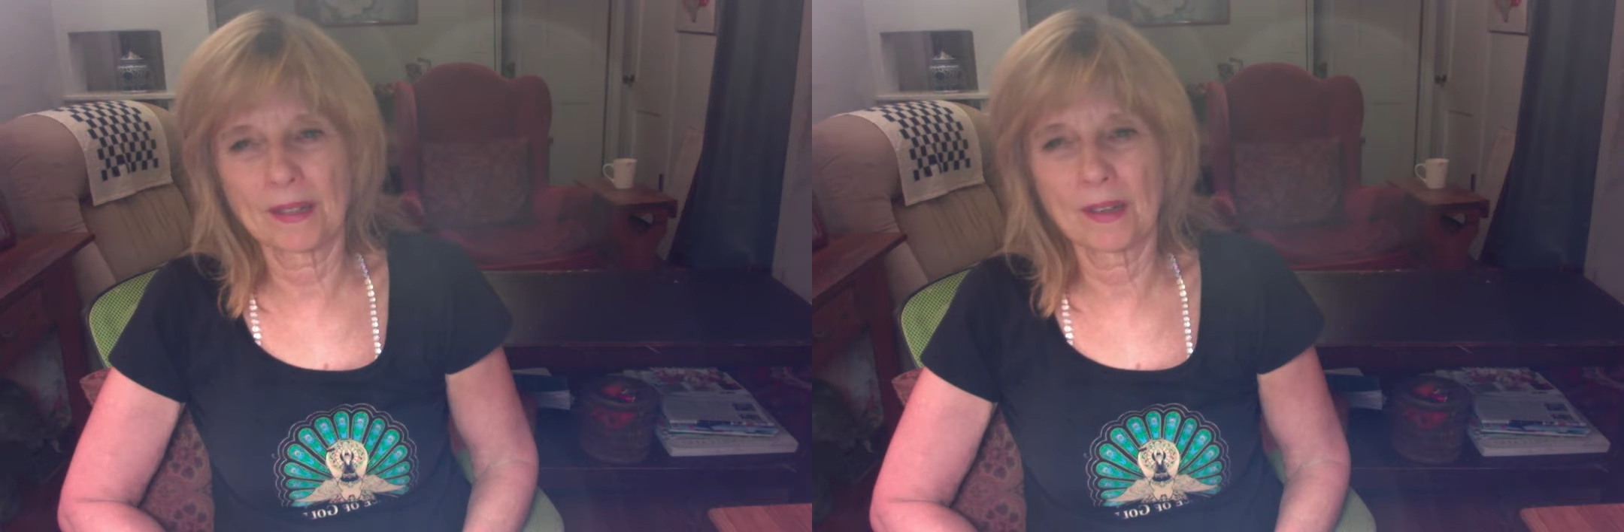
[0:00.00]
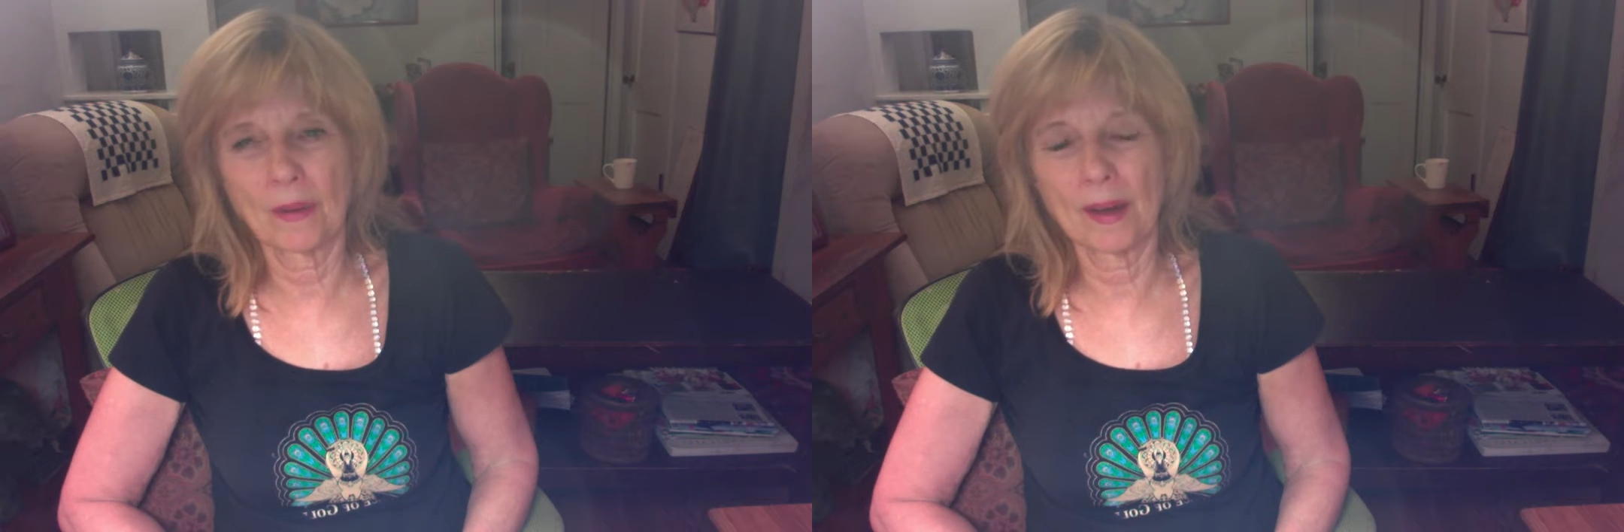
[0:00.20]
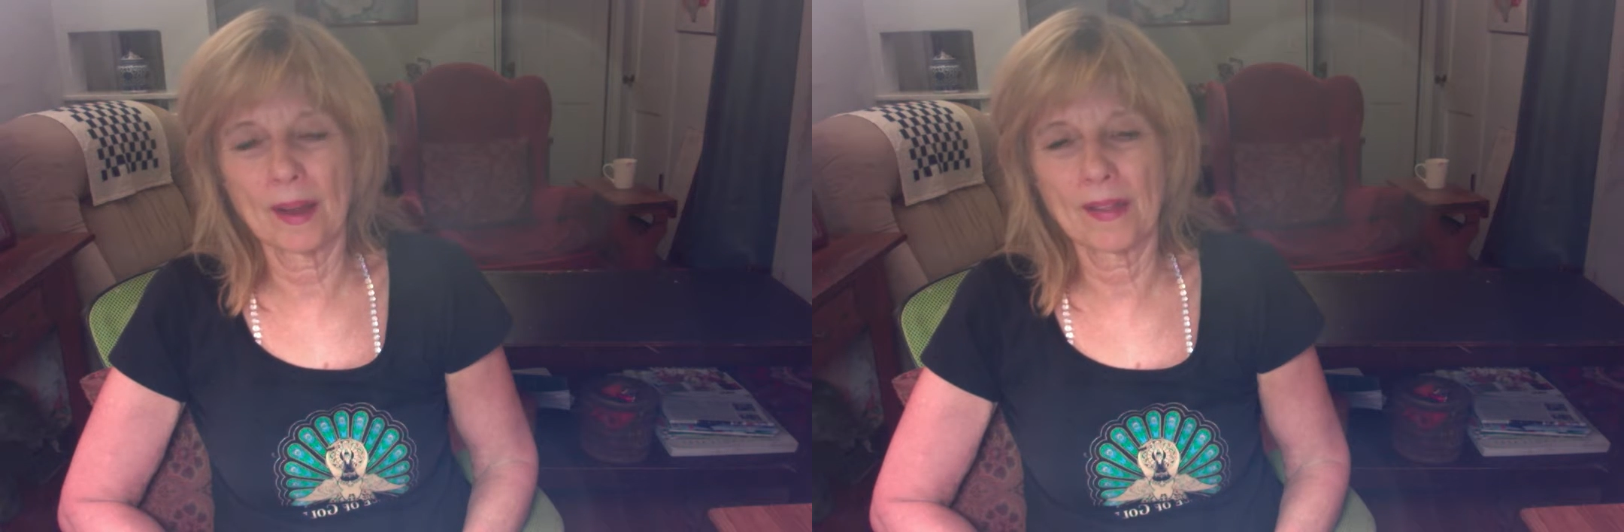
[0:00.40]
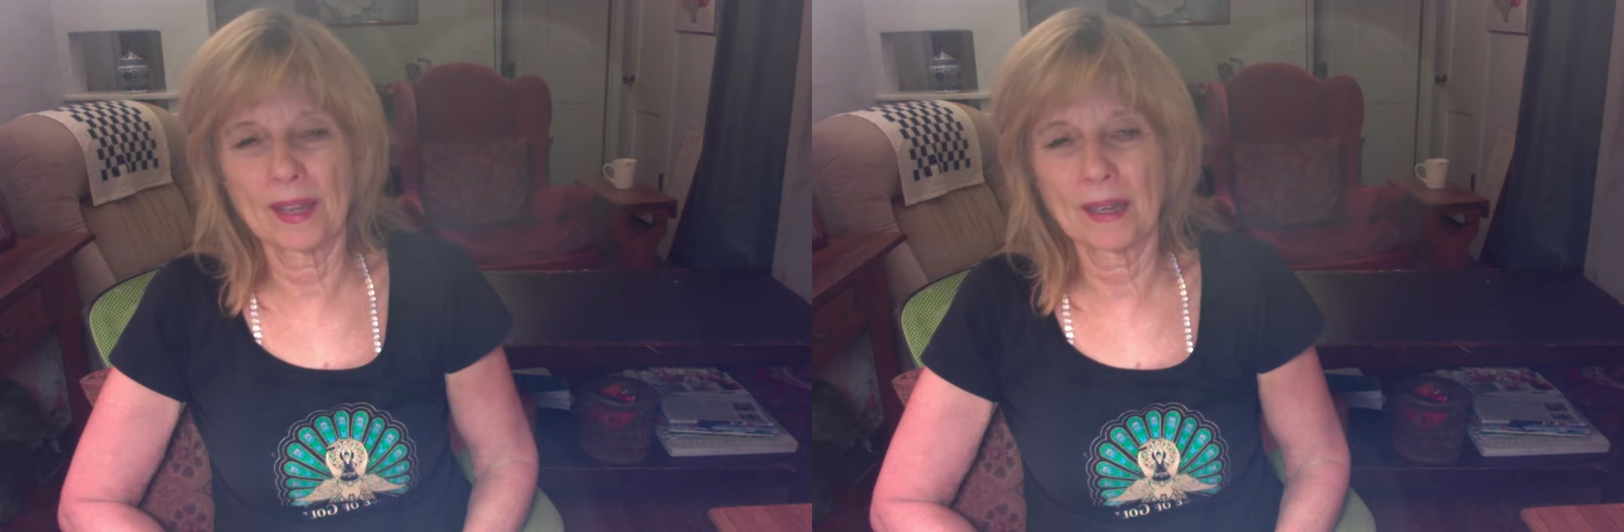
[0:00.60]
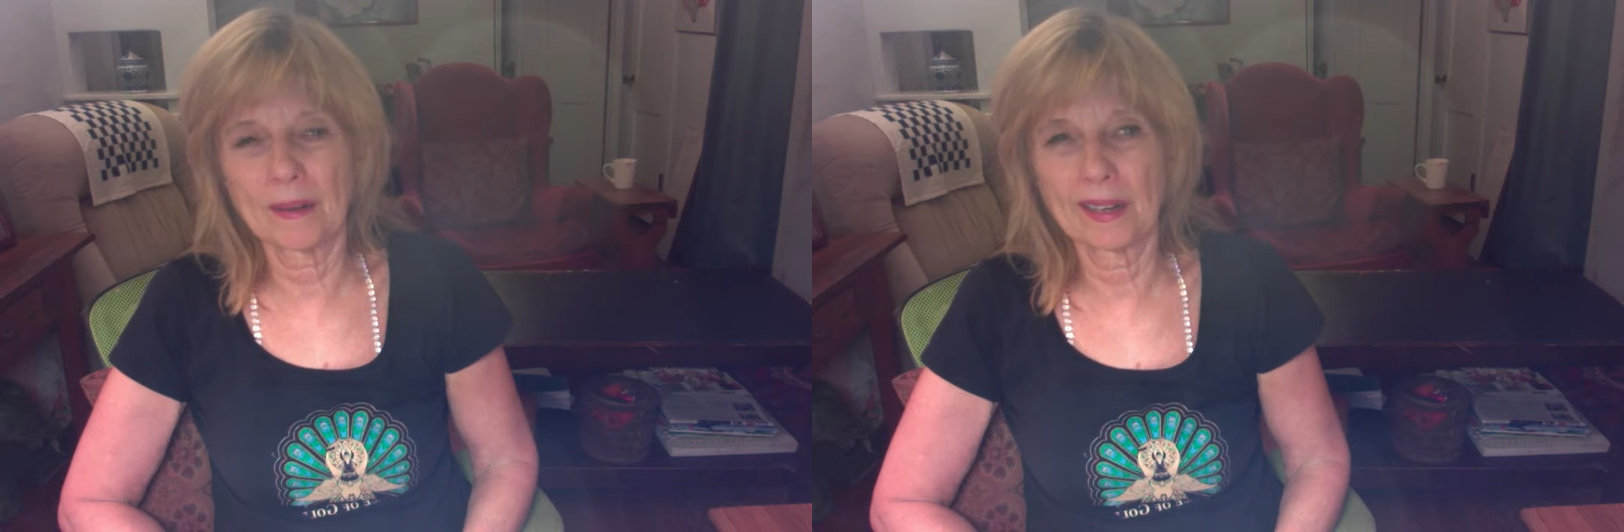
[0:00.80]
So what I
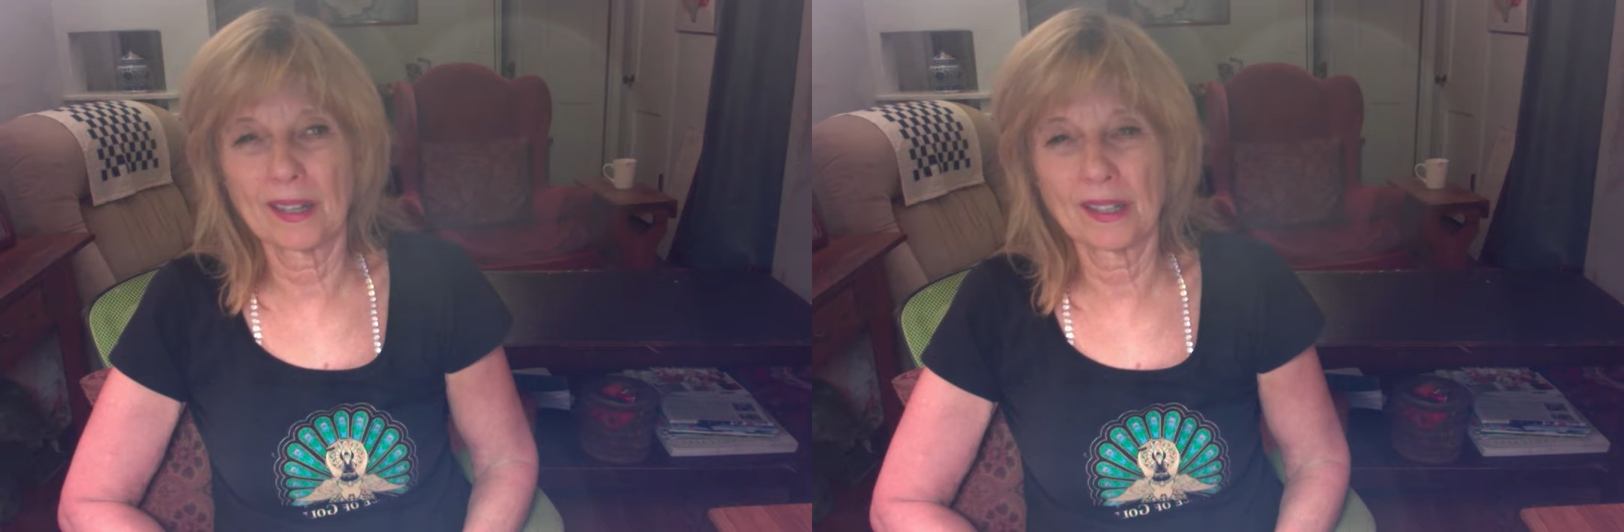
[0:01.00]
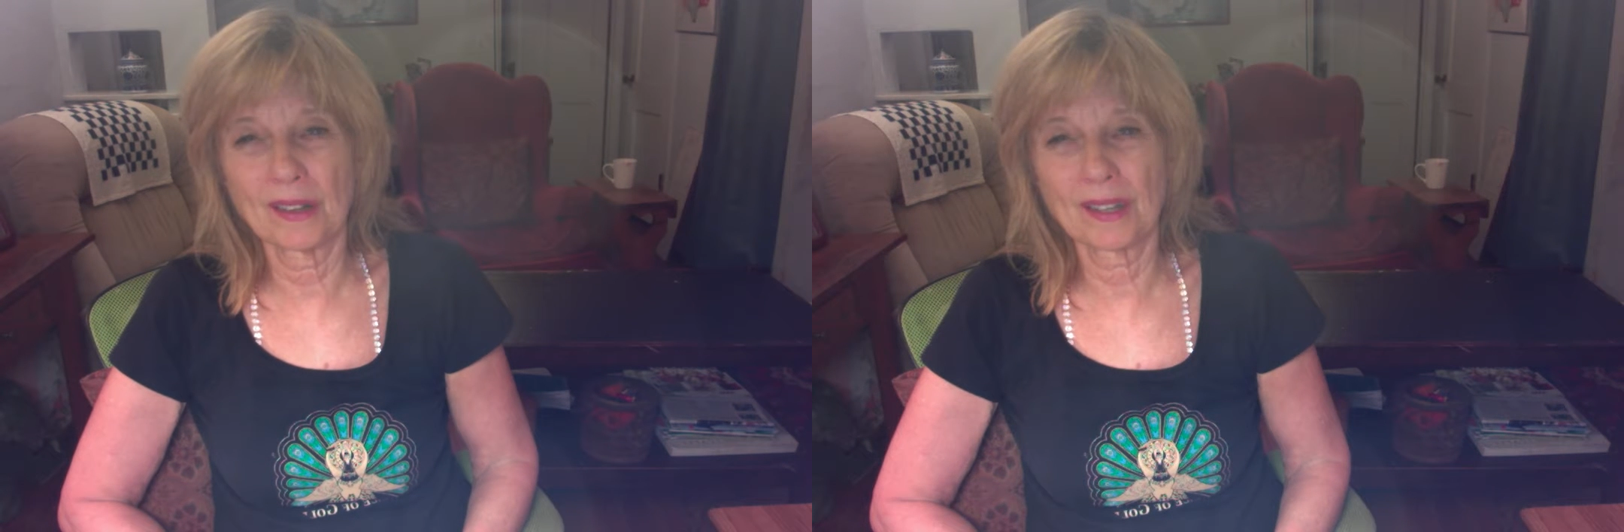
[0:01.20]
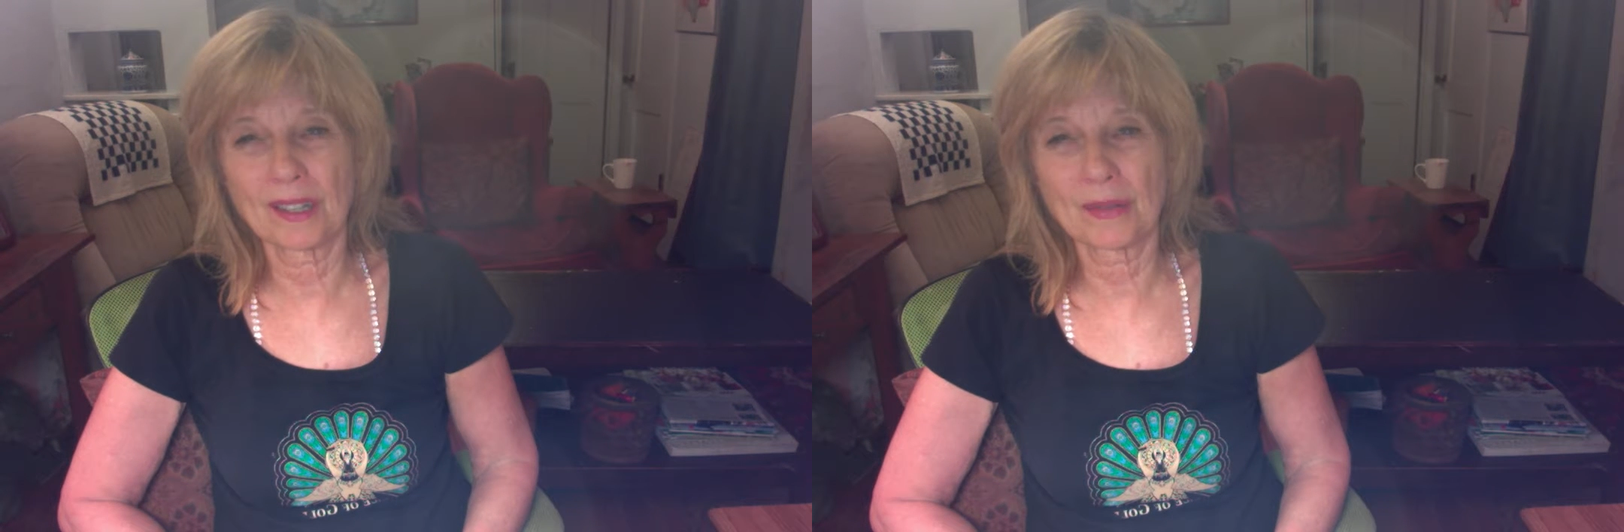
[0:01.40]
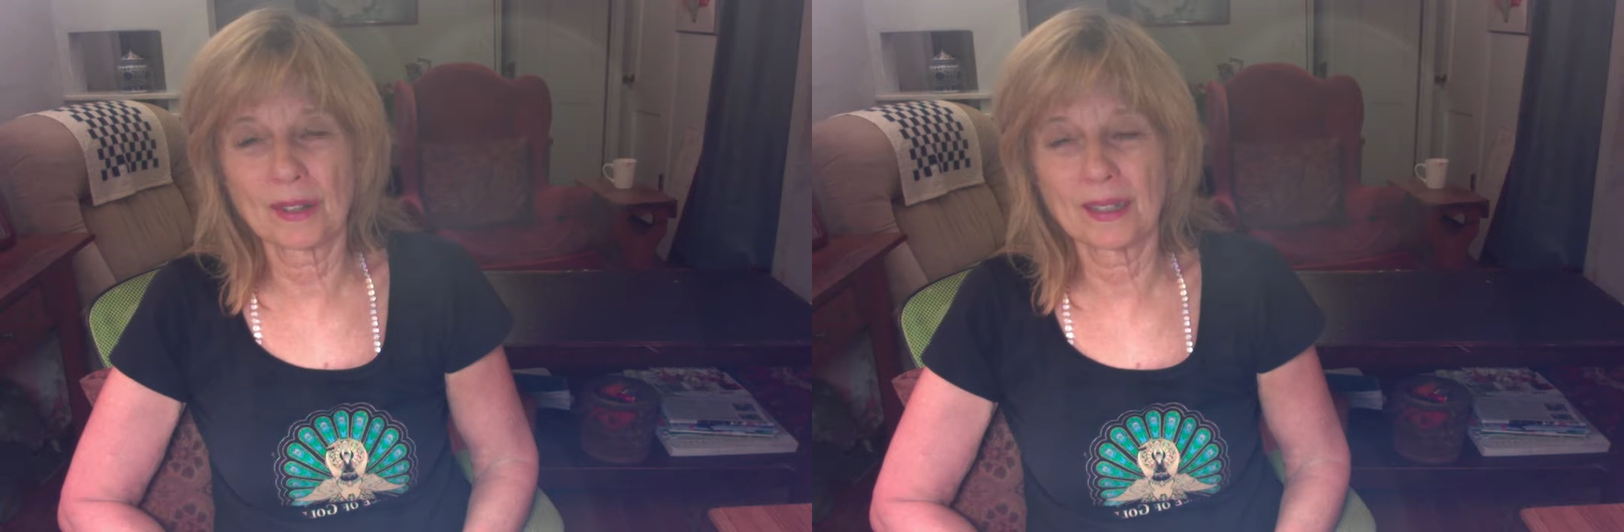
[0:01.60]
think I'm going to do that's real